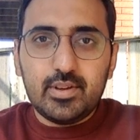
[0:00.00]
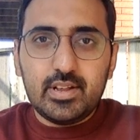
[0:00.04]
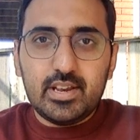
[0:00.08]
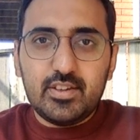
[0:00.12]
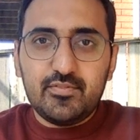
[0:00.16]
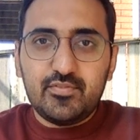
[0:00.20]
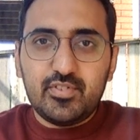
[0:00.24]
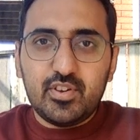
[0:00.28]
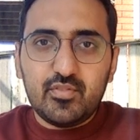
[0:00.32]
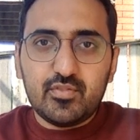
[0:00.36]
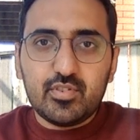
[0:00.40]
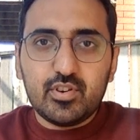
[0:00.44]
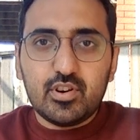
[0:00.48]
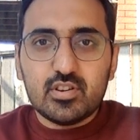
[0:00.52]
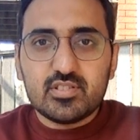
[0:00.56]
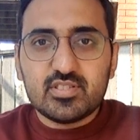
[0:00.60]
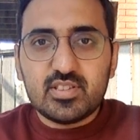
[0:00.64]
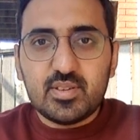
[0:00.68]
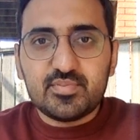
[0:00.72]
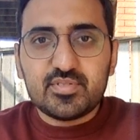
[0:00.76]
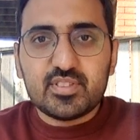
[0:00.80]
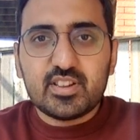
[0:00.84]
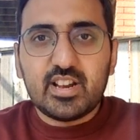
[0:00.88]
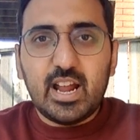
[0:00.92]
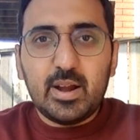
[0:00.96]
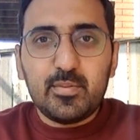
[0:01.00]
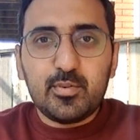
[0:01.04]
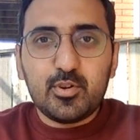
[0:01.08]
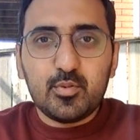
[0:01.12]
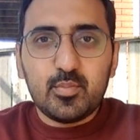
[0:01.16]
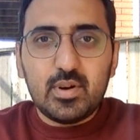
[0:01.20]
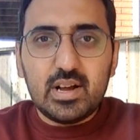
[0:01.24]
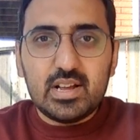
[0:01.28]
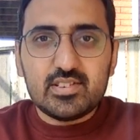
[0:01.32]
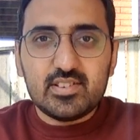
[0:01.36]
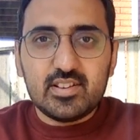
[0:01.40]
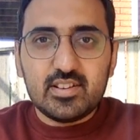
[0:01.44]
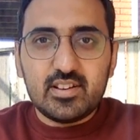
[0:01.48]
and if you have not subscribed to
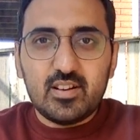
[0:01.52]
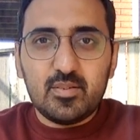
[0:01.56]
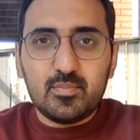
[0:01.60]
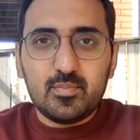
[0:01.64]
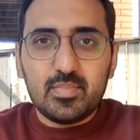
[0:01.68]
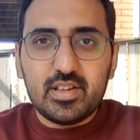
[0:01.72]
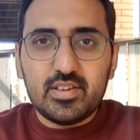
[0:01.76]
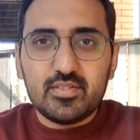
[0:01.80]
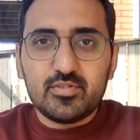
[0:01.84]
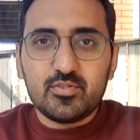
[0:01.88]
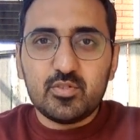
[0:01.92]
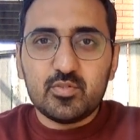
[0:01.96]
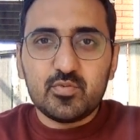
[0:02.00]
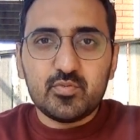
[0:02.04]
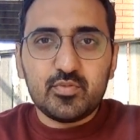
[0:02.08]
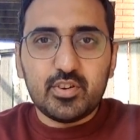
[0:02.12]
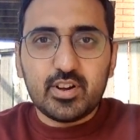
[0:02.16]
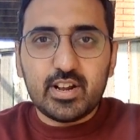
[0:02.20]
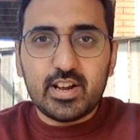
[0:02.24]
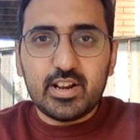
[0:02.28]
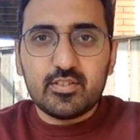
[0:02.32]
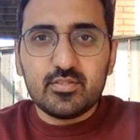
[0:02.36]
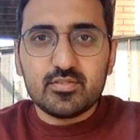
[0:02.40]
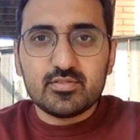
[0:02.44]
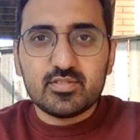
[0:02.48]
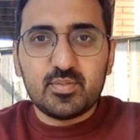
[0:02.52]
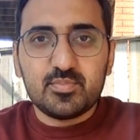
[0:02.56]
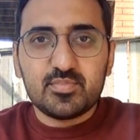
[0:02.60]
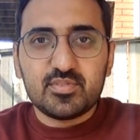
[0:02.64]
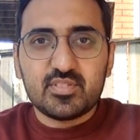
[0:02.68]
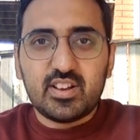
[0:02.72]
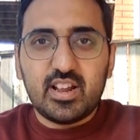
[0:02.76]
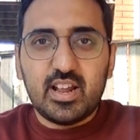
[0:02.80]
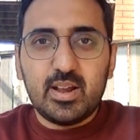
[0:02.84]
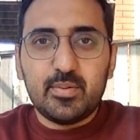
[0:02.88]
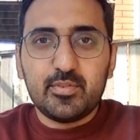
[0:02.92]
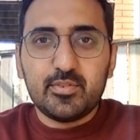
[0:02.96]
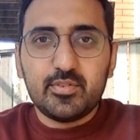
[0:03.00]
my channel, please don't forget to
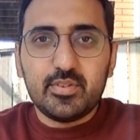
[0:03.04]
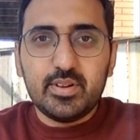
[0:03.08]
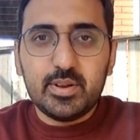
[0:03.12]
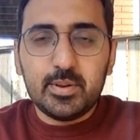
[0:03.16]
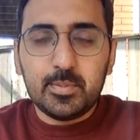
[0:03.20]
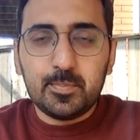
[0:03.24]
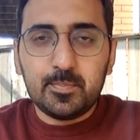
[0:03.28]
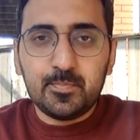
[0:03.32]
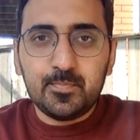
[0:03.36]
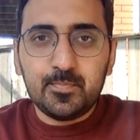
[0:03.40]
subscribe to it.